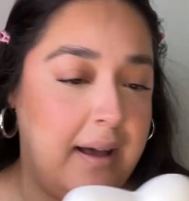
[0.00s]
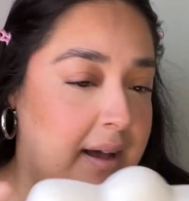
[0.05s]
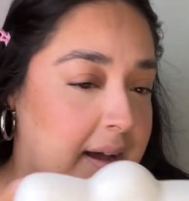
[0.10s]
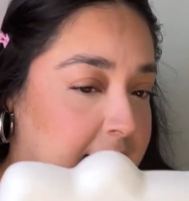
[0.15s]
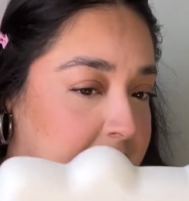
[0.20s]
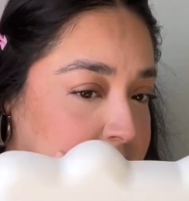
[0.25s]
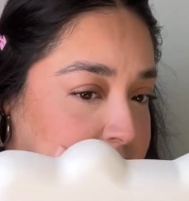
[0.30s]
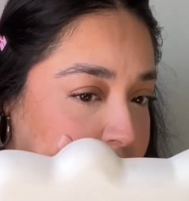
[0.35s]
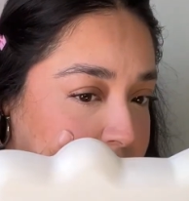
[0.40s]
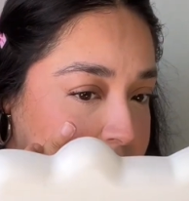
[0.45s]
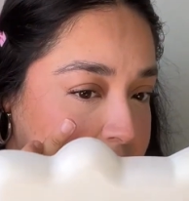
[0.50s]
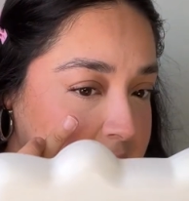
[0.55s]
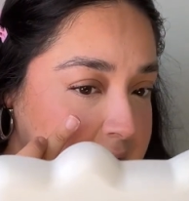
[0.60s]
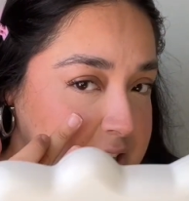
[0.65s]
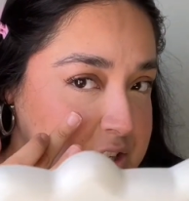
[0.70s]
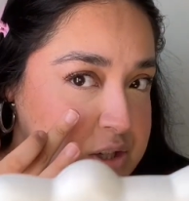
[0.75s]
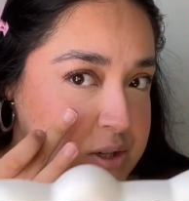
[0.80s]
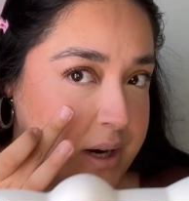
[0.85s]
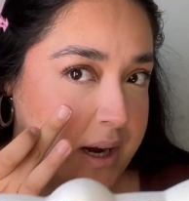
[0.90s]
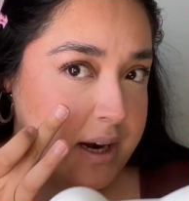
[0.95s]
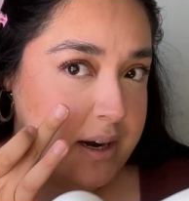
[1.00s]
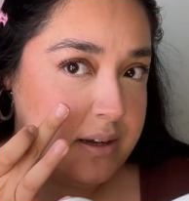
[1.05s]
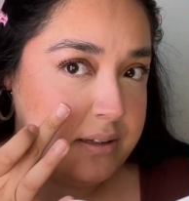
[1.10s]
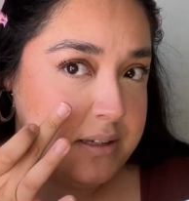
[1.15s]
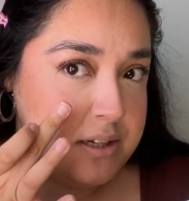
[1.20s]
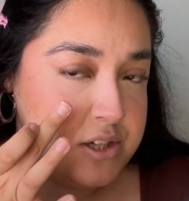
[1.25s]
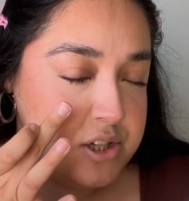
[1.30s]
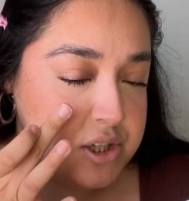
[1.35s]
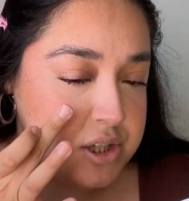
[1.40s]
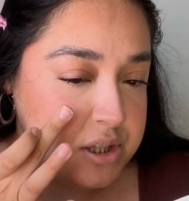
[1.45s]
Okay, let's try it on
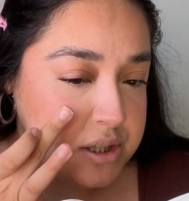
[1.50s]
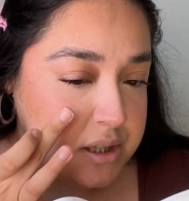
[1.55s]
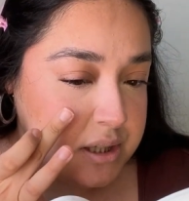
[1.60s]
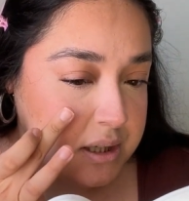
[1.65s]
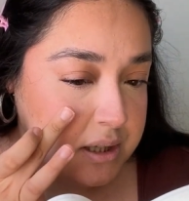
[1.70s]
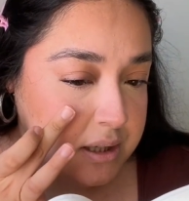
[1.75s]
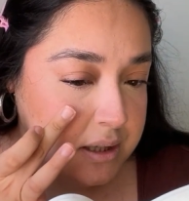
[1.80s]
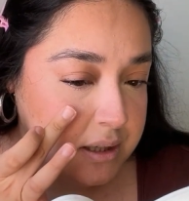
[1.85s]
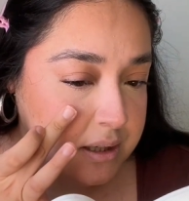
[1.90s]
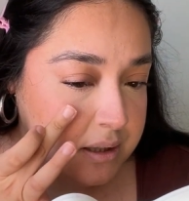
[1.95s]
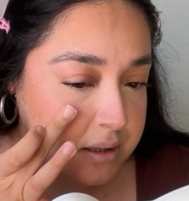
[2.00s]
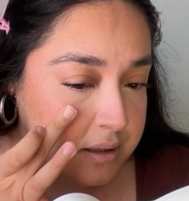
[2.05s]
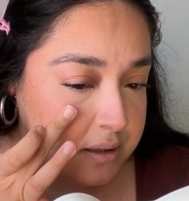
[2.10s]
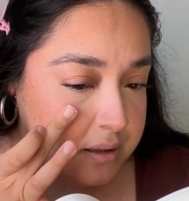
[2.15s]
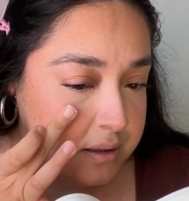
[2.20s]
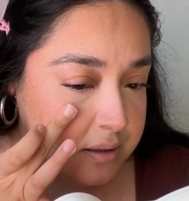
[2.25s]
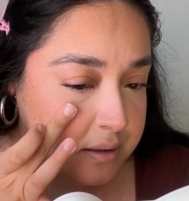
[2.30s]
the cheek.